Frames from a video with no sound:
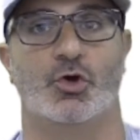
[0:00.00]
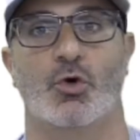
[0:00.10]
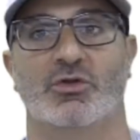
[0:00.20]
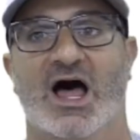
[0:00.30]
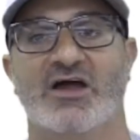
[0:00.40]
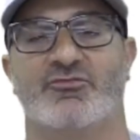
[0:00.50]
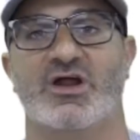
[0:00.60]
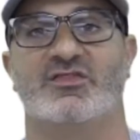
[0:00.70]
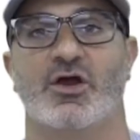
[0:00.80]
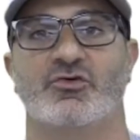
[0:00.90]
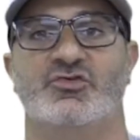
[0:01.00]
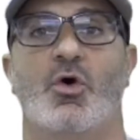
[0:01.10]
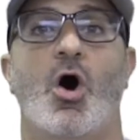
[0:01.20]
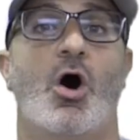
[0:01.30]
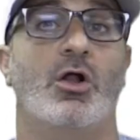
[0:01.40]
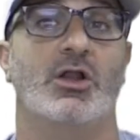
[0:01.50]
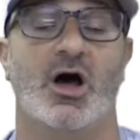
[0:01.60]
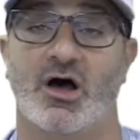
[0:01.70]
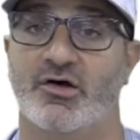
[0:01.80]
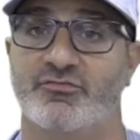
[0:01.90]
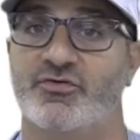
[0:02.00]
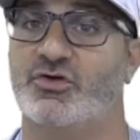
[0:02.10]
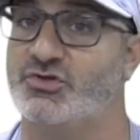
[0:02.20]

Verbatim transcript: go live right there to all of